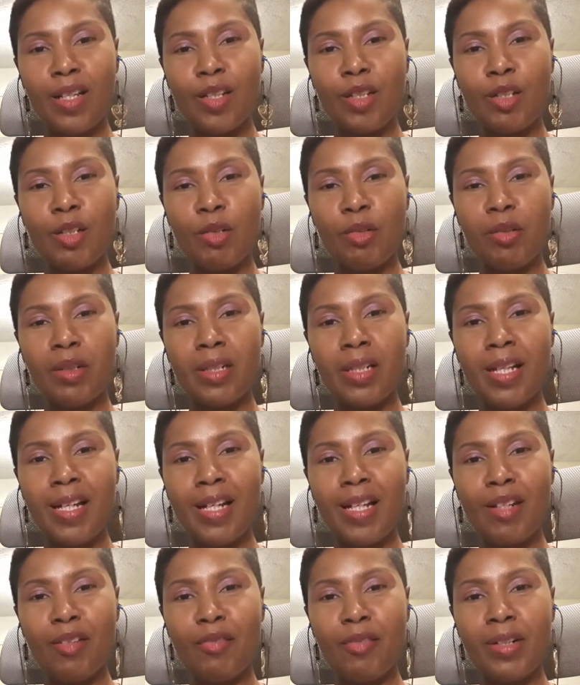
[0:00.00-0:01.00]
doing
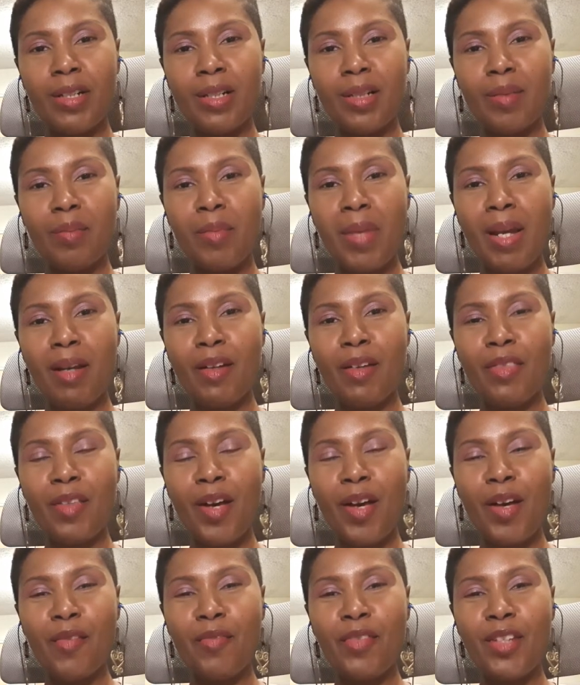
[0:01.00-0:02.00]
kind of a
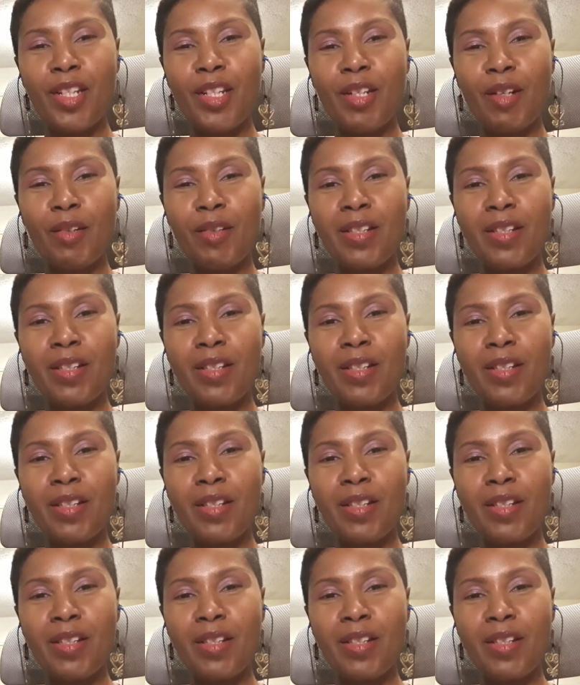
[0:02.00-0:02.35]
marathon video